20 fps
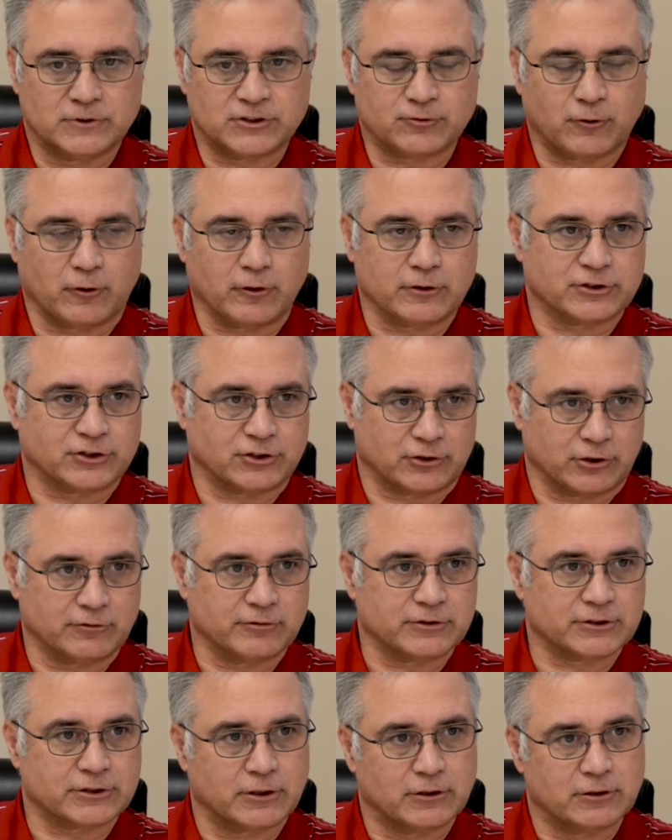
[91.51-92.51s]
As far as
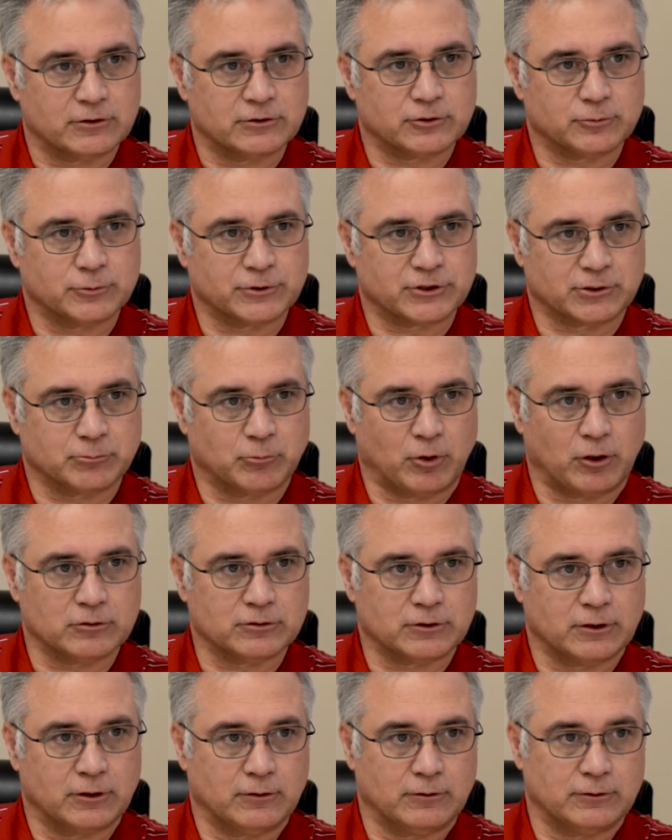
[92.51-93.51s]
service goes with
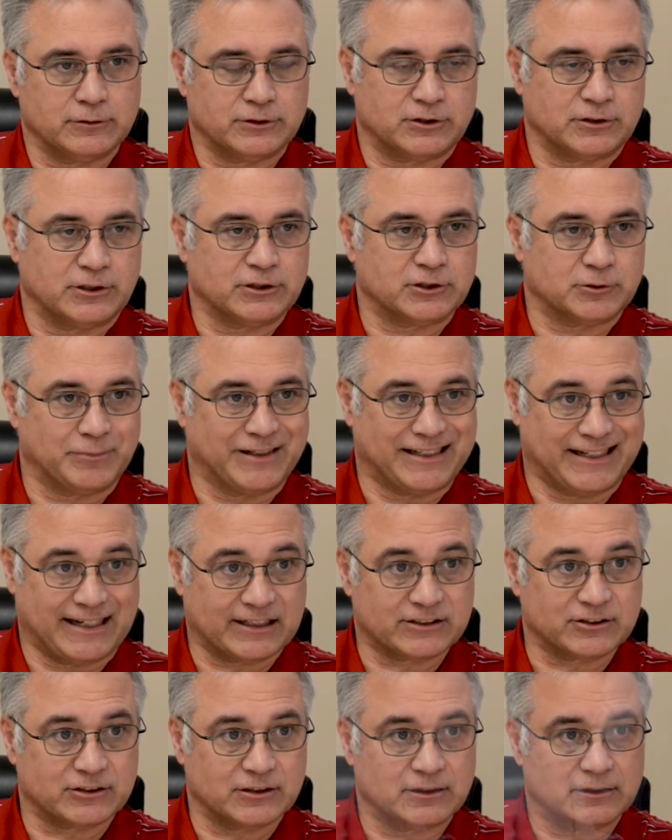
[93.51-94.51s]
Gemalto, it's been
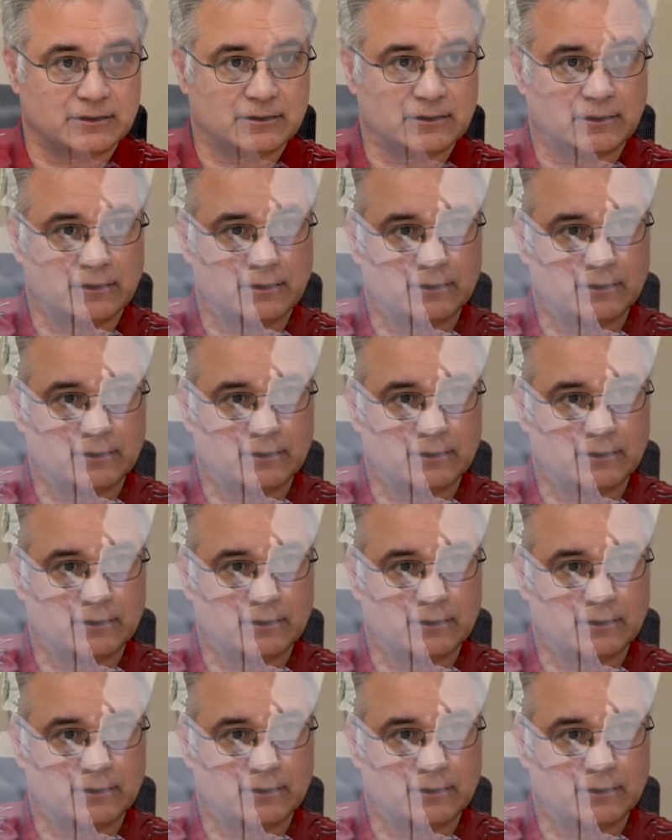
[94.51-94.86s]
excellent.